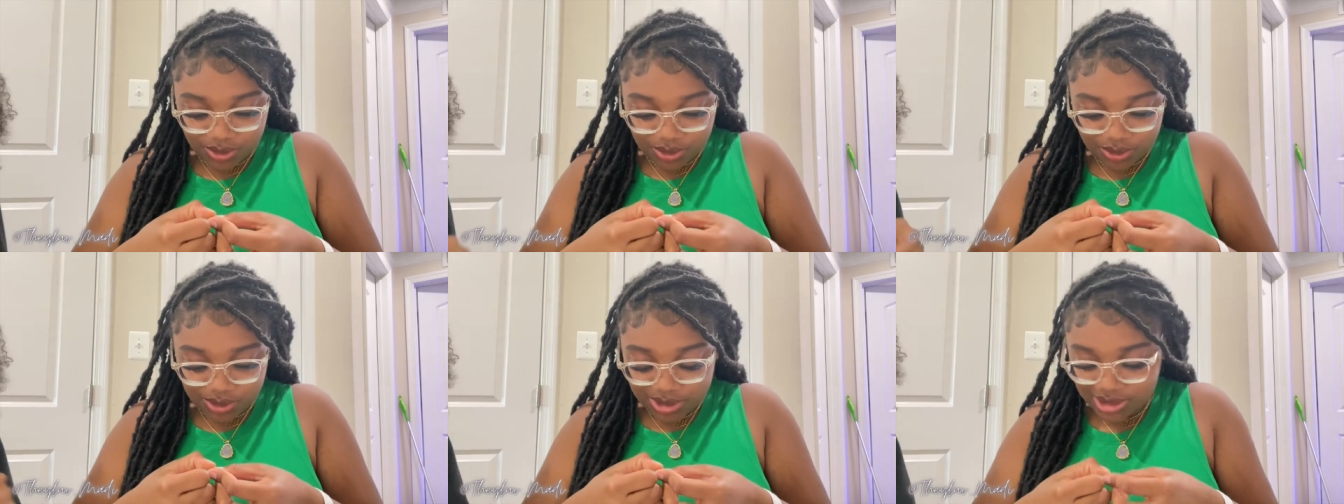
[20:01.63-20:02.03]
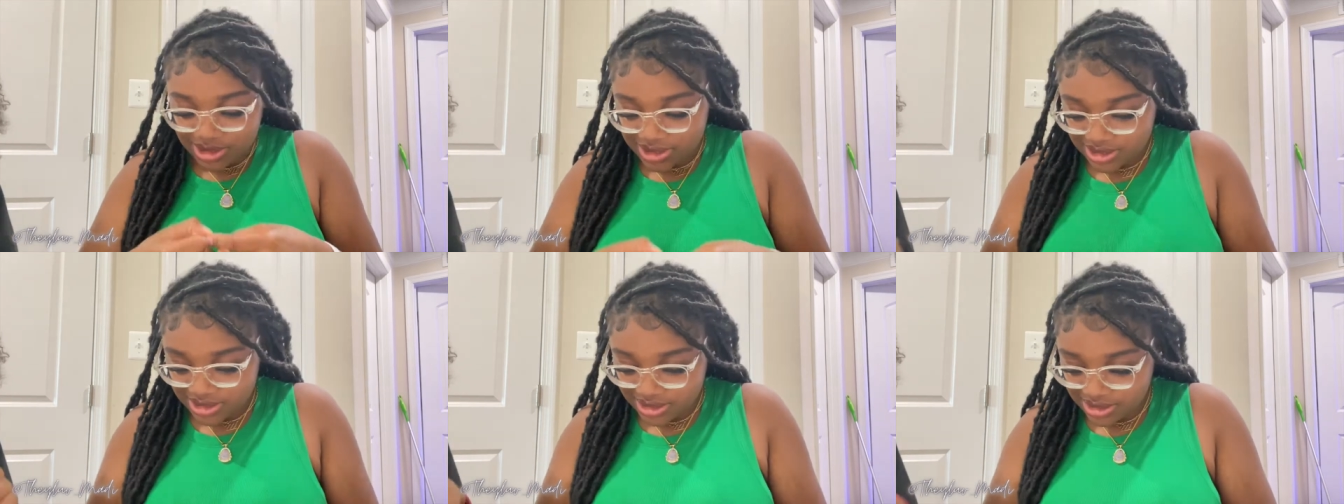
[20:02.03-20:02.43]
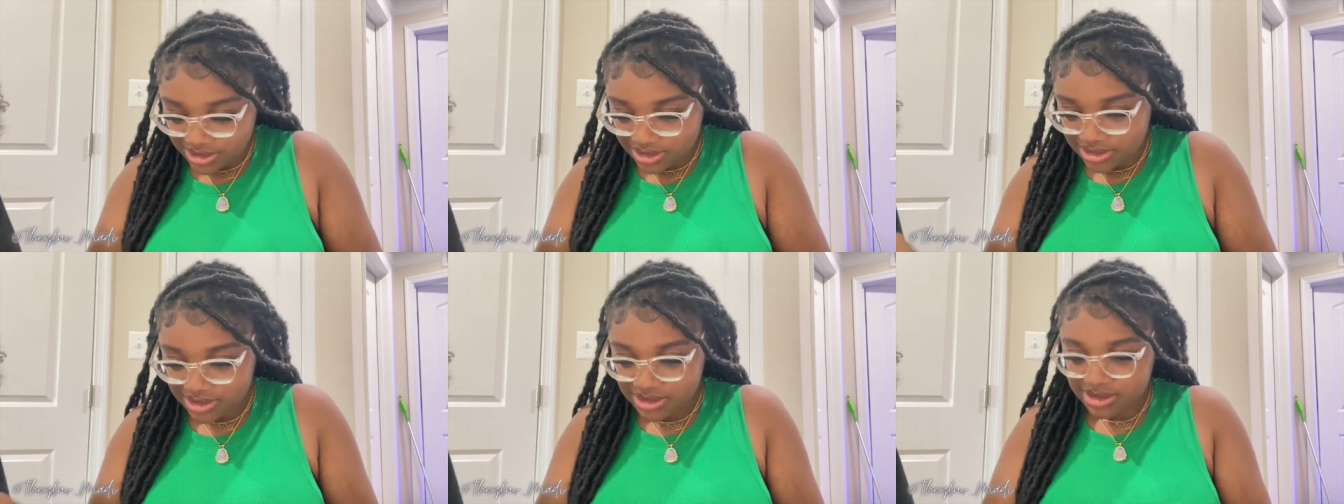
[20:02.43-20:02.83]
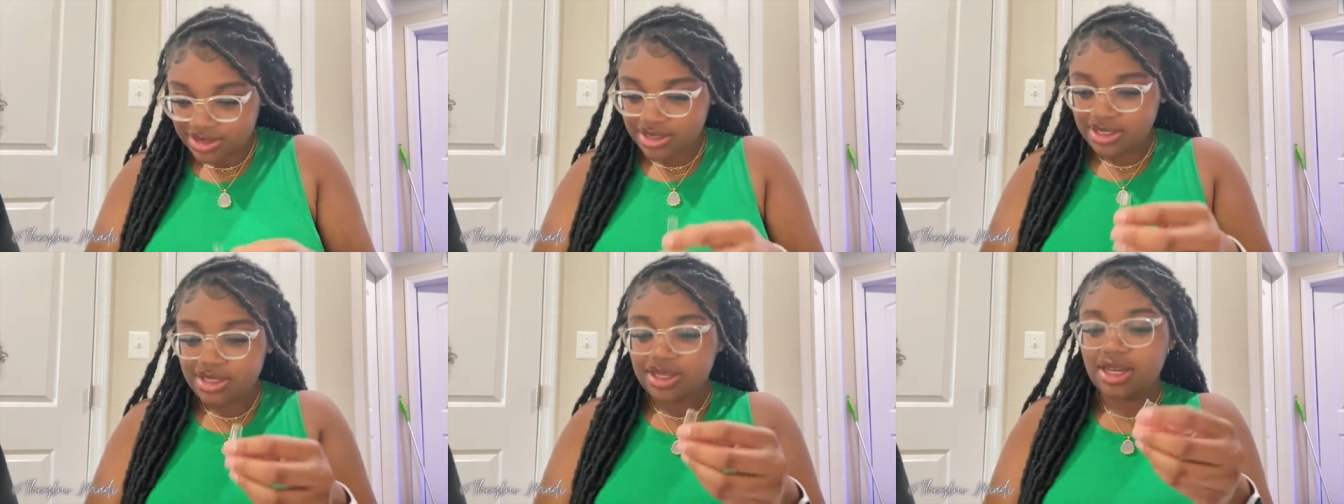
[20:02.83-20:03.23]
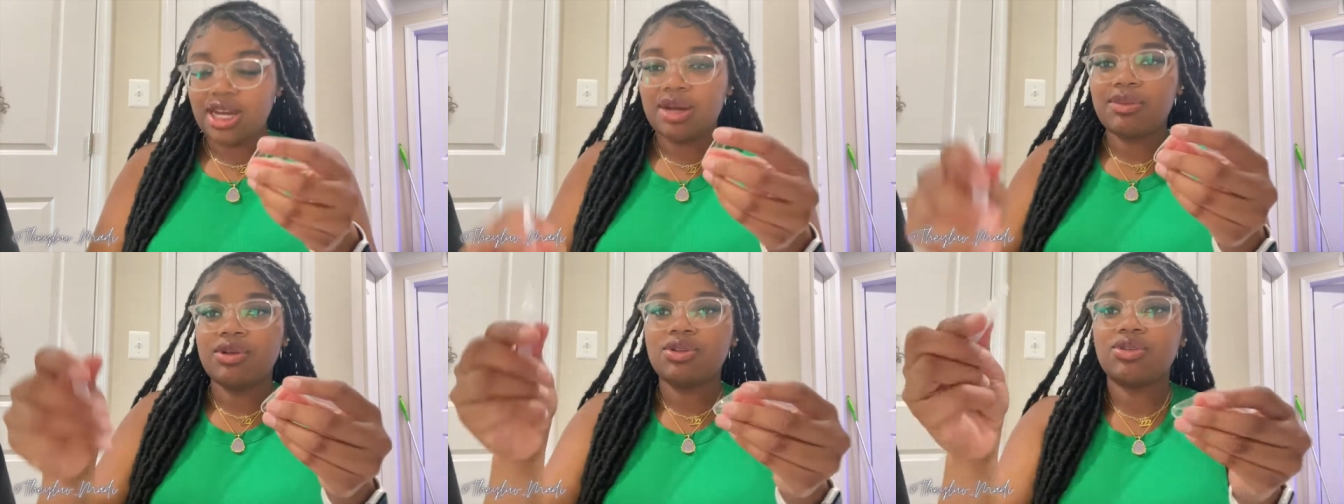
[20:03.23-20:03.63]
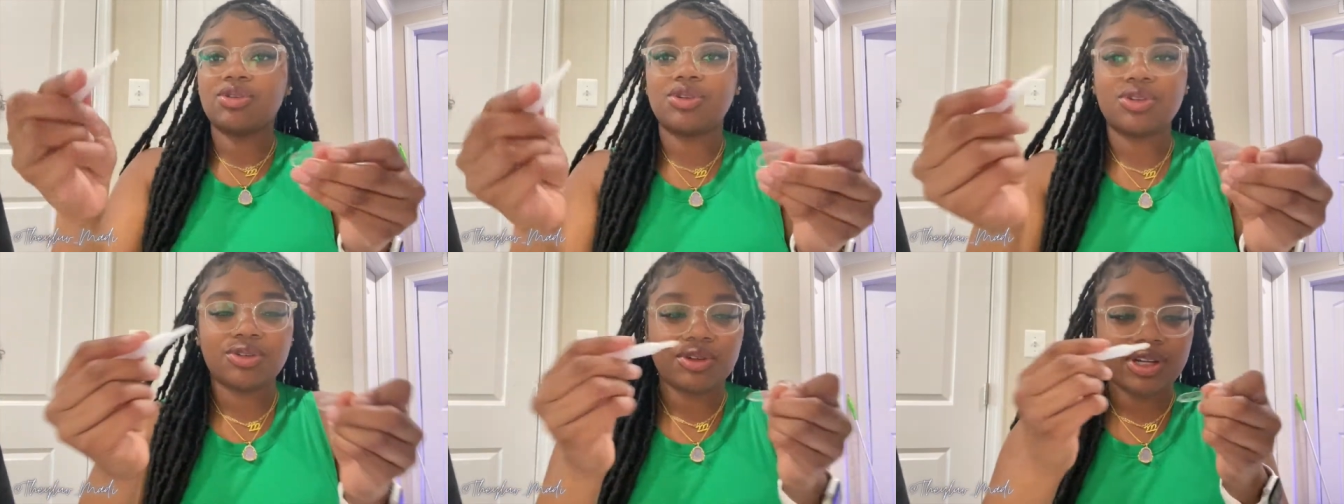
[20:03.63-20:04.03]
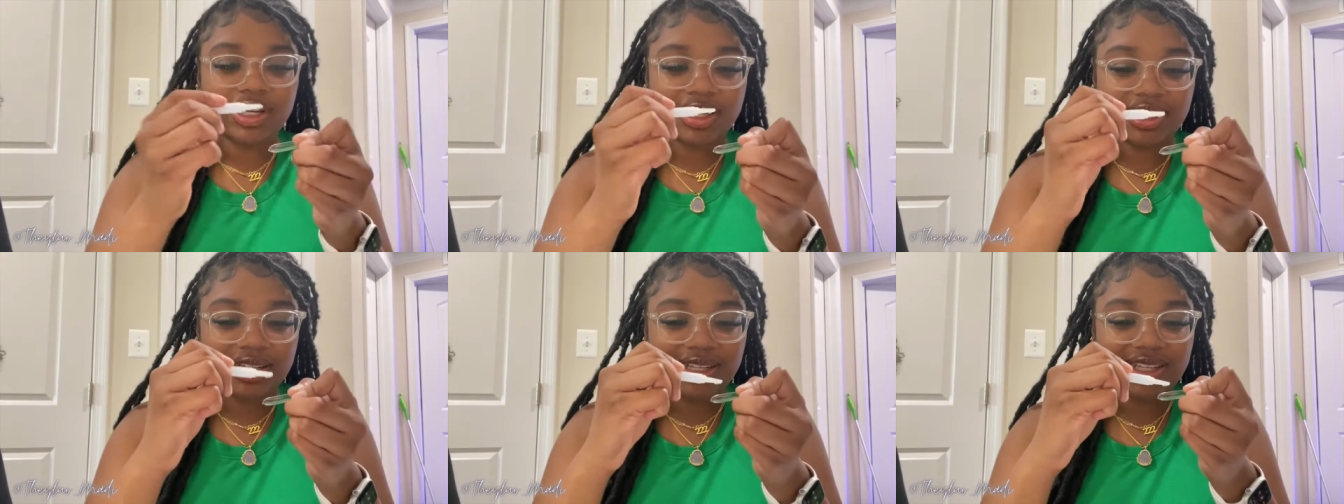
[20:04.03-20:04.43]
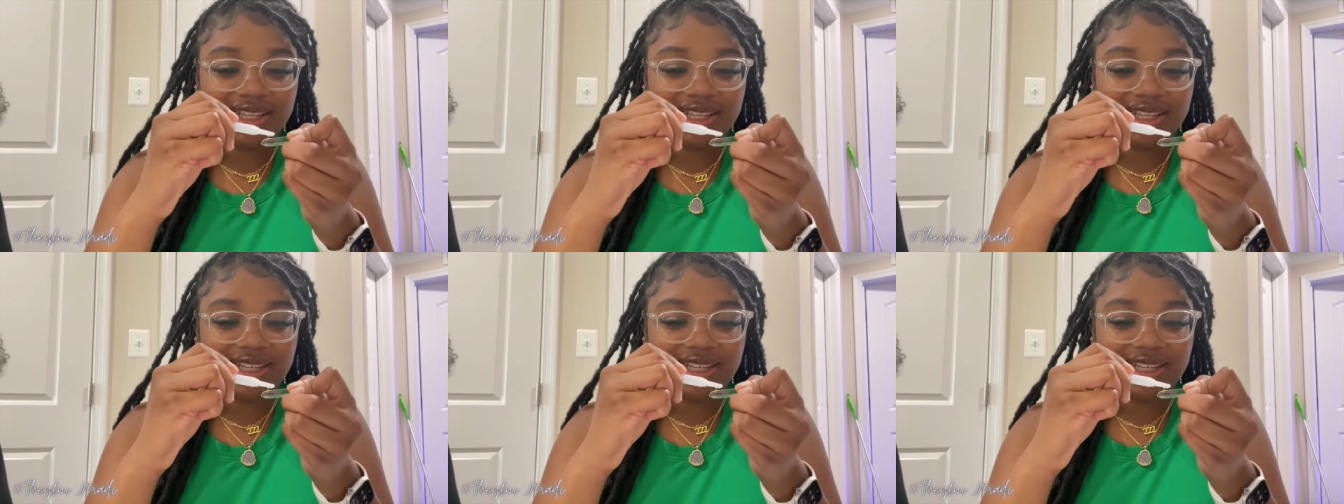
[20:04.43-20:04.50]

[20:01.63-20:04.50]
ons. I'm in the blue right here.